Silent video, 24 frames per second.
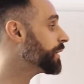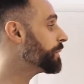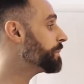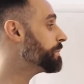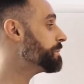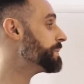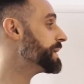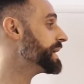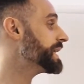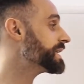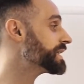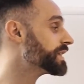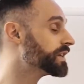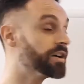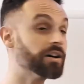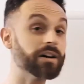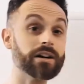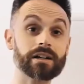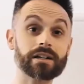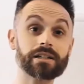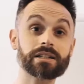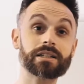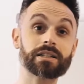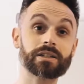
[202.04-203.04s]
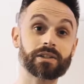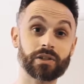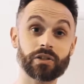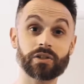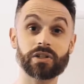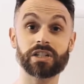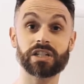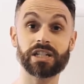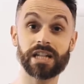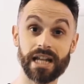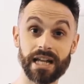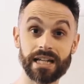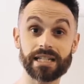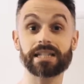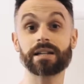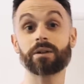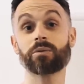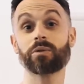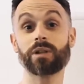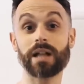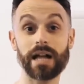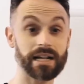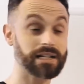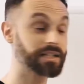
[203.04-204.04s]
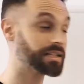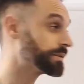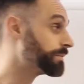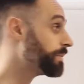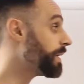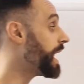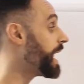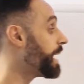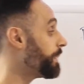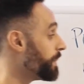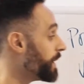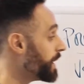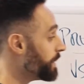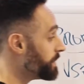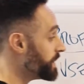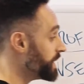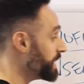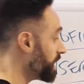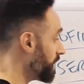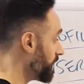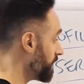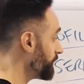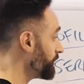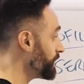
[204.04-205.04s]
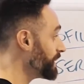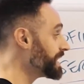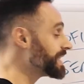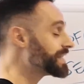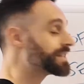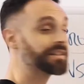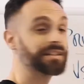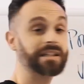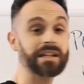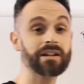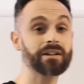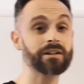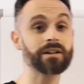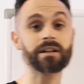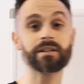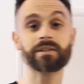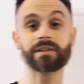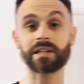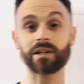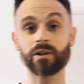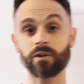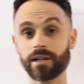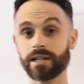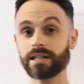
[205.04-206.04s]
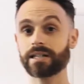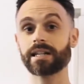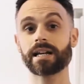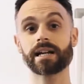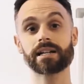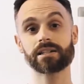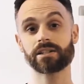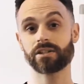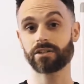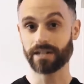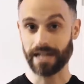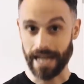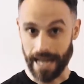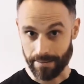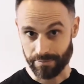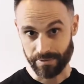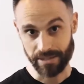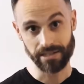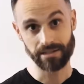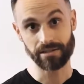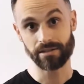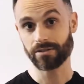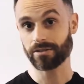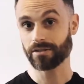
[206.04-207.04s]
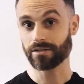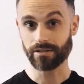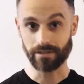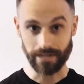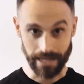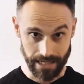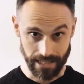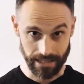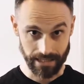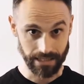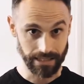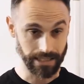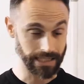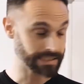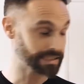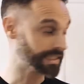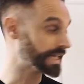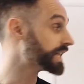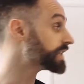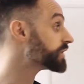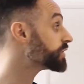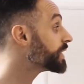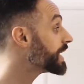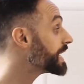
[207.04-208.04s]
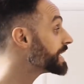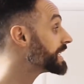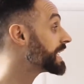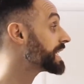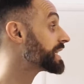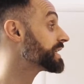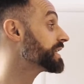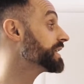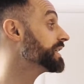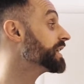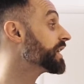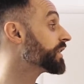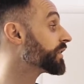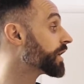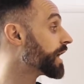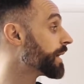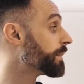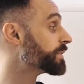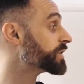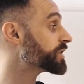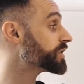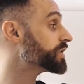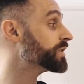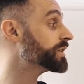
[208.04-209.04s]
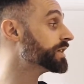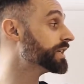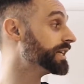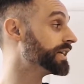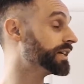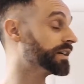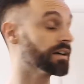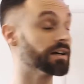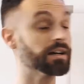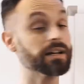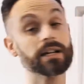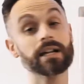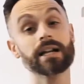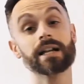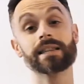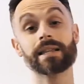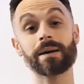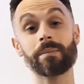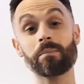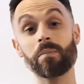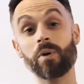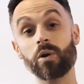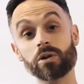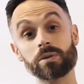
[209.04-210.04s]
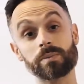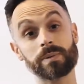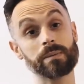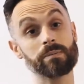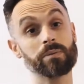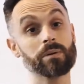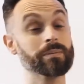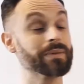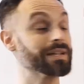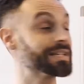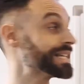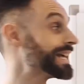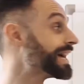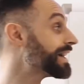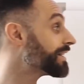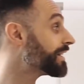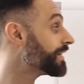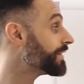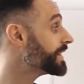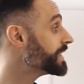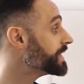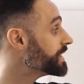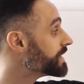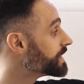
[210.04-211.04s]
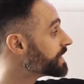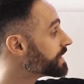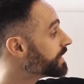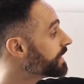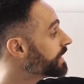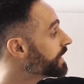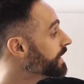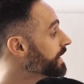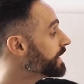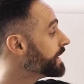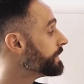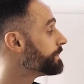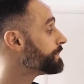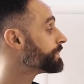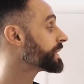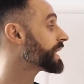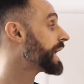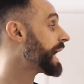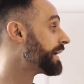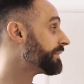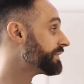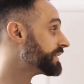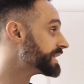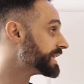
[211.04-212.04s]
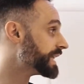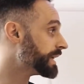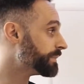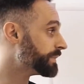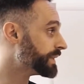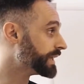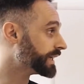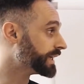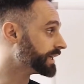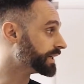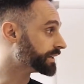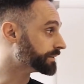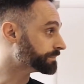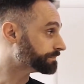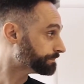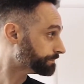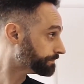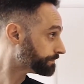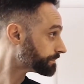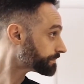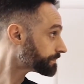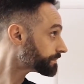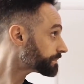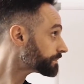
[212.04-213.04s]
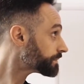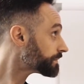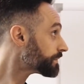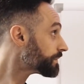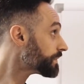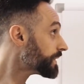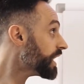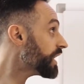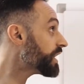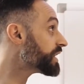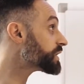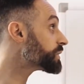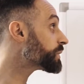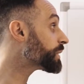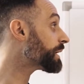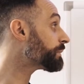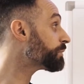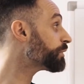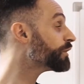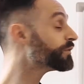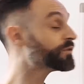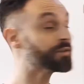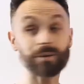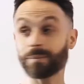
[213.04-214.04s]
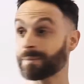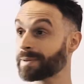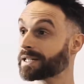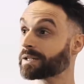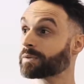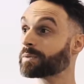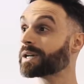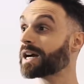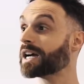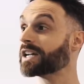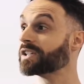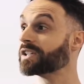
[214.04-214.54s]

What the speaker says: beats and hooks, there's a chance that will actually pop up here. They don't index your captions or anything like that. So that's actually another opportunity here that most people miss out on. They just have the same thing here. All right, so we got profile pic, we got